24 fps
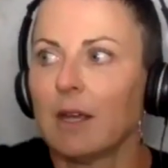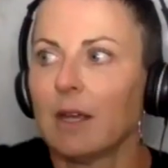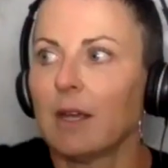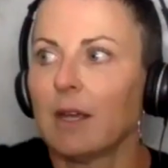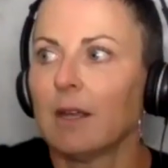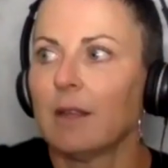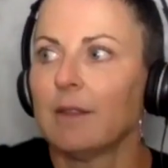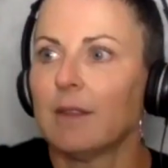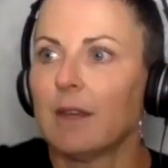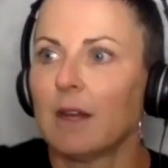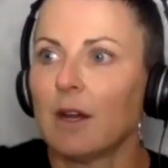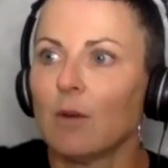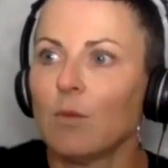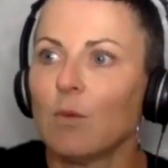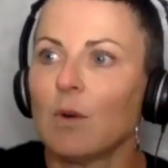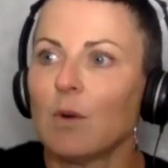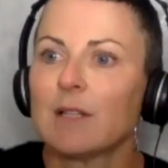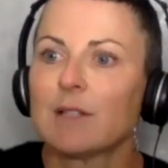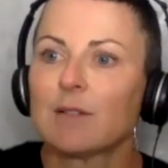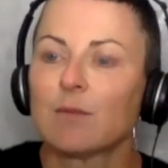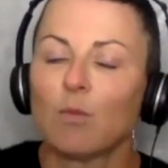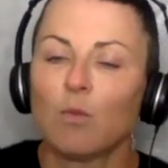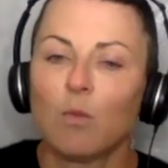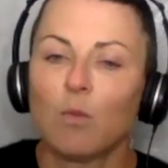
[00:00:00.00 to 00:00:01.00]
there
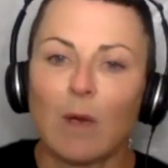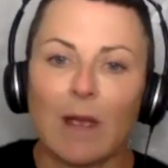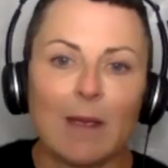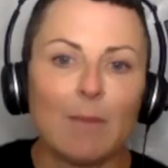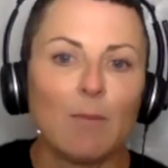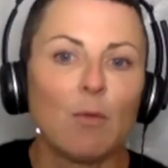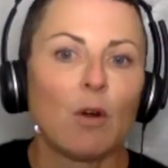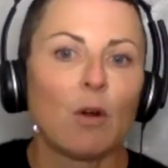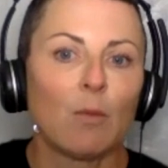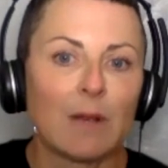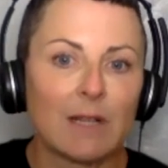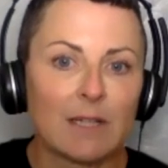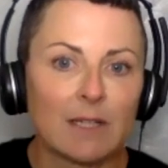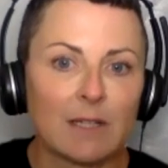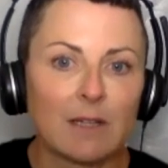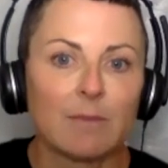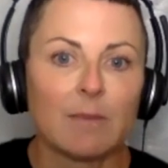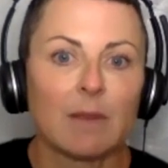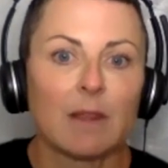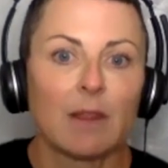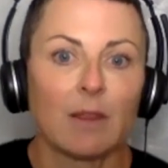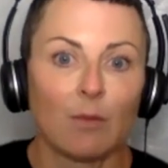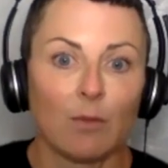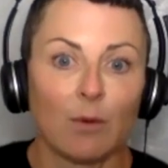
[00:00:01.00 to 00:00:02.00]
was way more
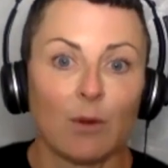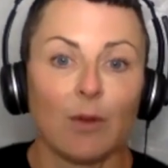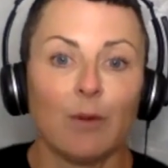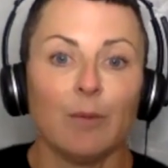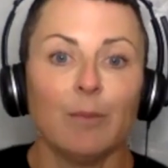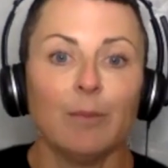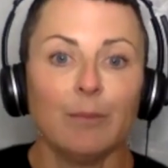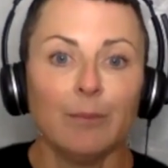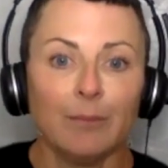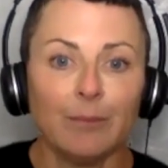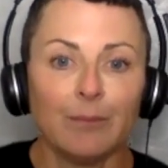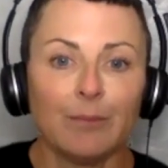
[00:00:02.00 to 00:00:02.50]
wisdom in the room